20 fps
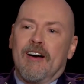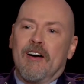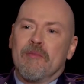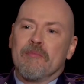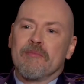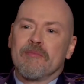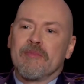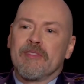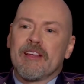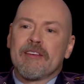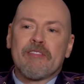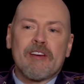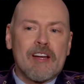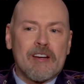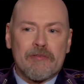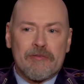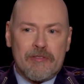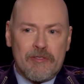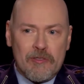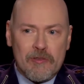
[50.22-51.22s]
Directed by
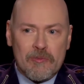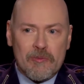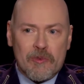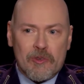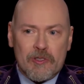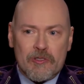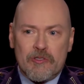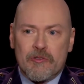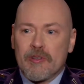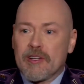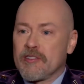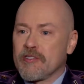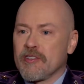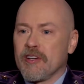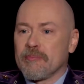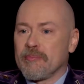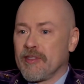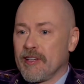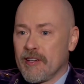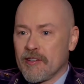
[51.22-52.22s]
Steven S.
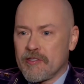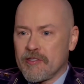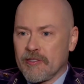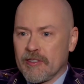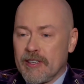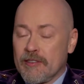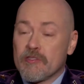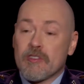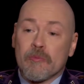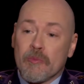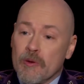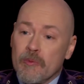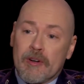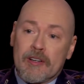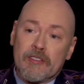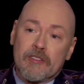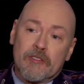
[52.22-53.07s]
DeKnight, Pacific Rim 2